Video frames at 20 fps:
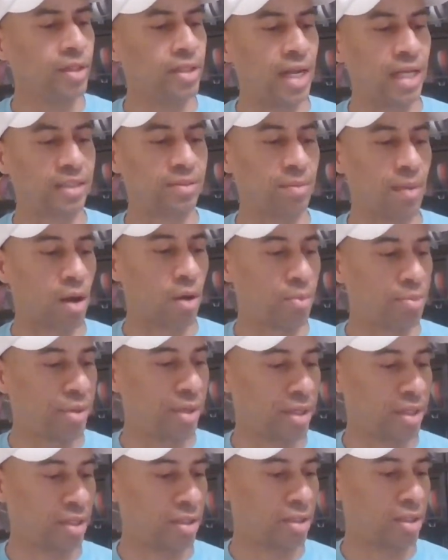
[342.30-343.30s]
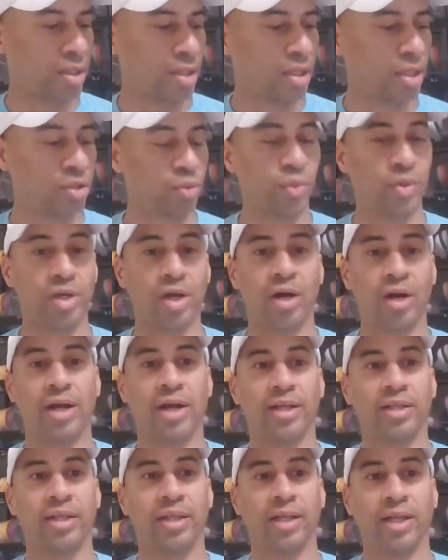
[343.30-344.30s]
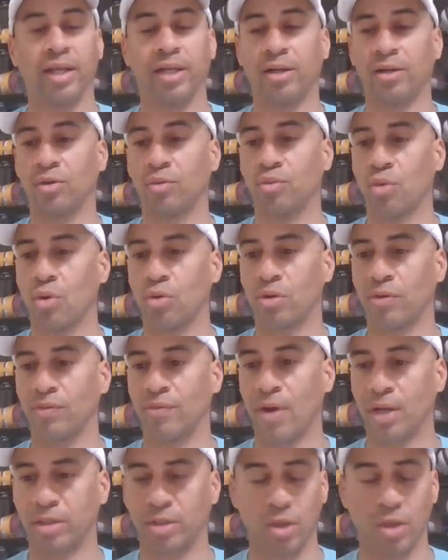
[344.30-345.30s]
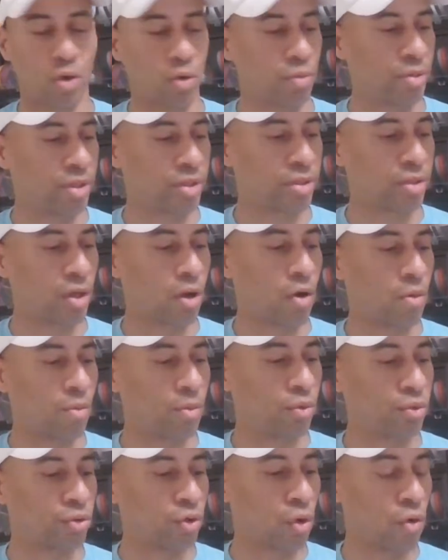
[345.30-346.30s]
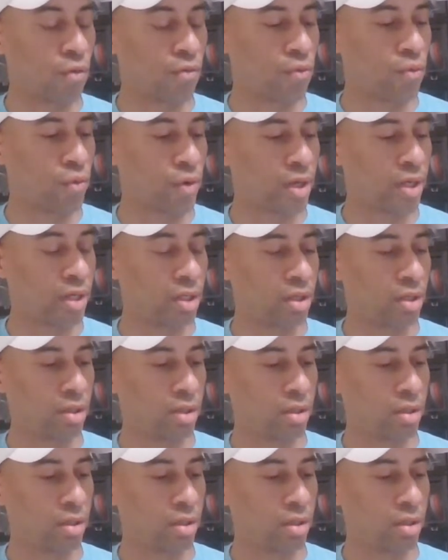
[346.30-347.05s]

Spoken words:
That's my opinion, because we are at the end of the road of October. It's almost over with.